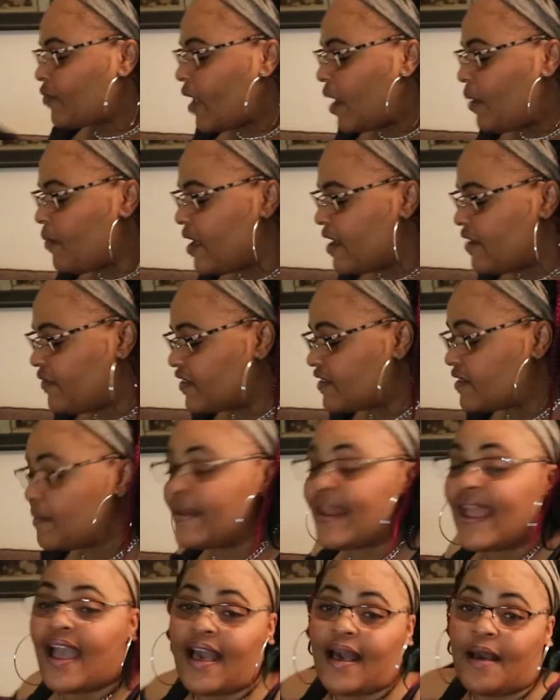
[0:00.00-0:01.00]
I'm ready for
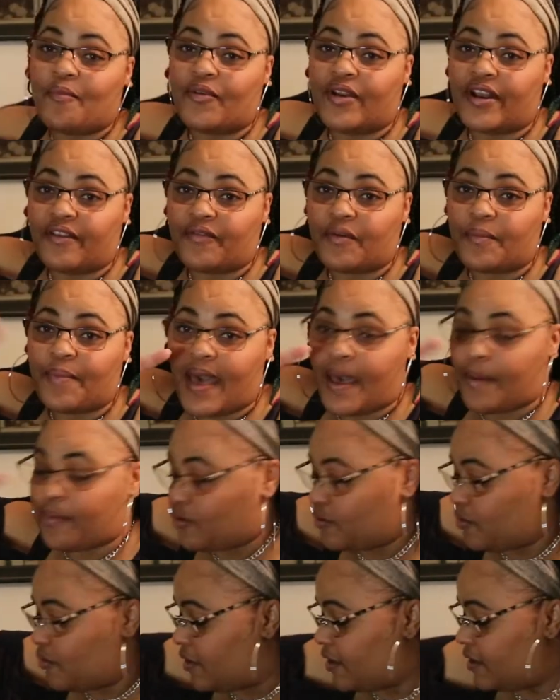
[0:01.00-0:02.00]
some. Now I'm ready for
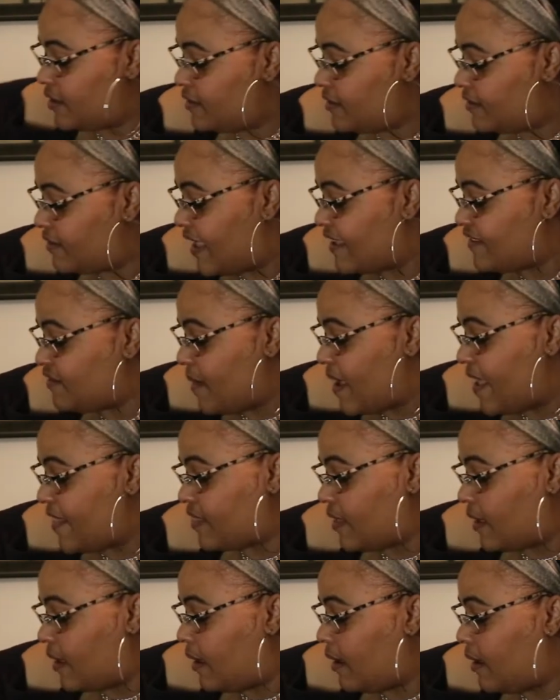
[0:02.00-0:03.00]
popcorn. That's my
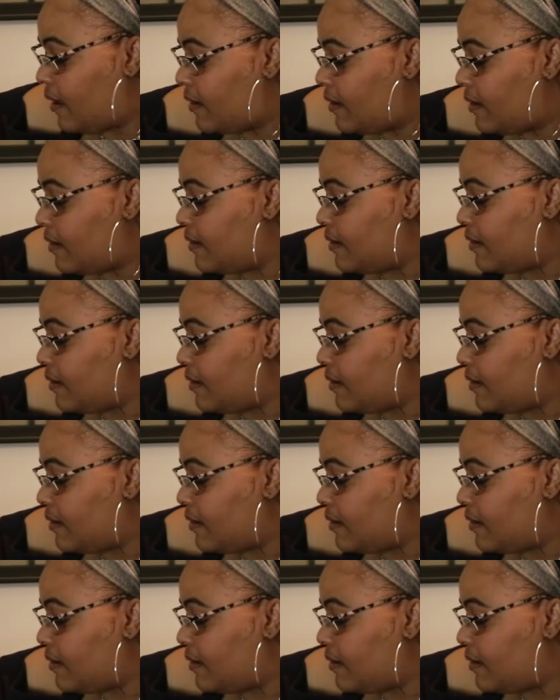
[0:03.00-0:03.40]
thing.